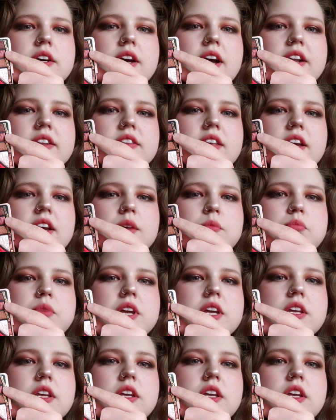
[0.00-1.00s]
It's like a
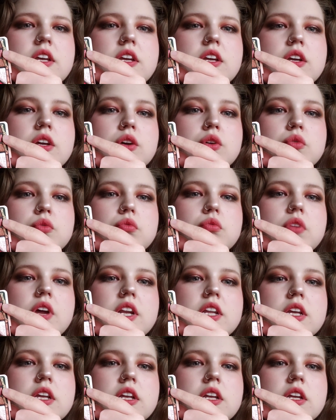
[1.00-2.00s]
pinky,
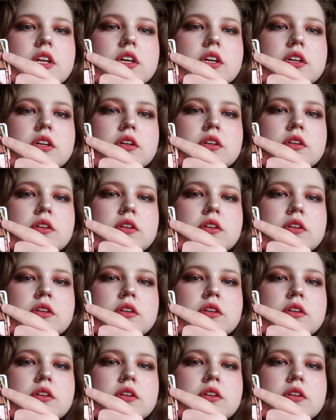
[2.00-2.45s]
reddy